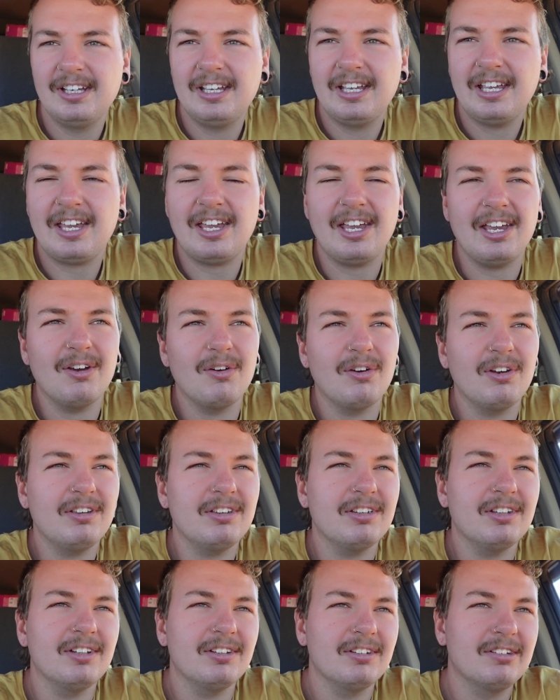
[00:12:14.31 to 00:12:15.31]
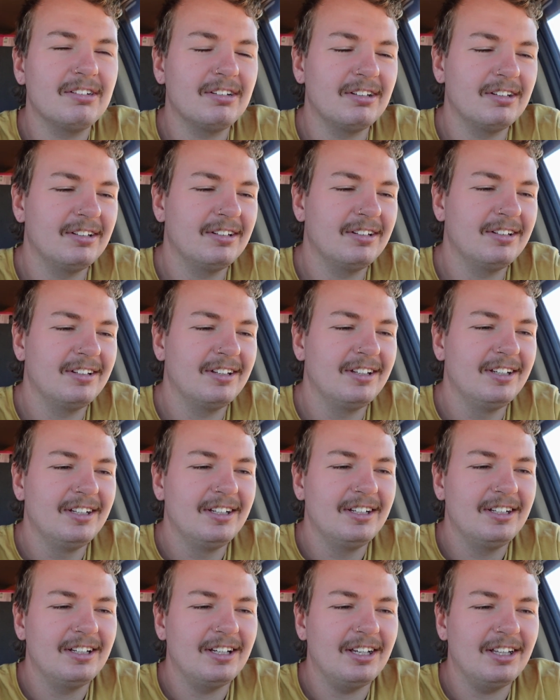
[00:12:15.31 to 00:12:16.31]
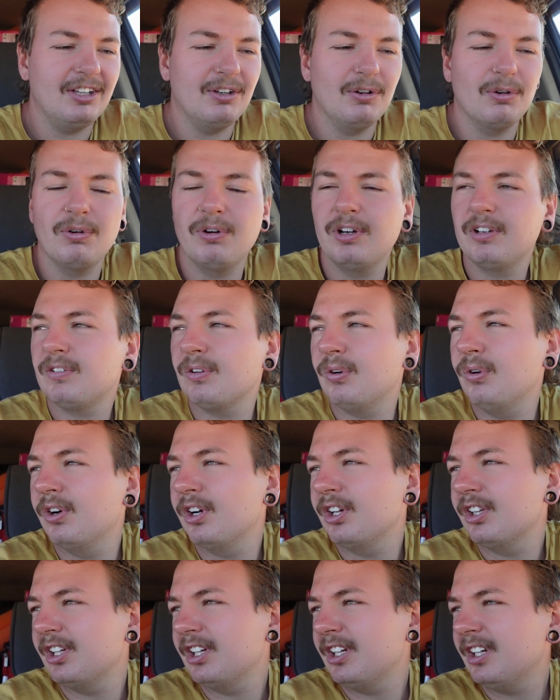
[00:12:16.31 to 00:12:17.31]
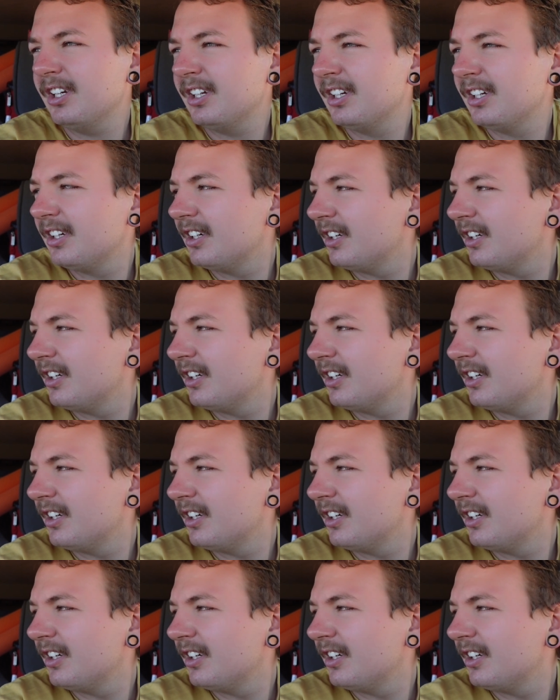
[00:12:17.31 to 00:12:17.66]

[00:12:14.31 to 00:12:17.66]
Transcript: hairy things. And they're always oily.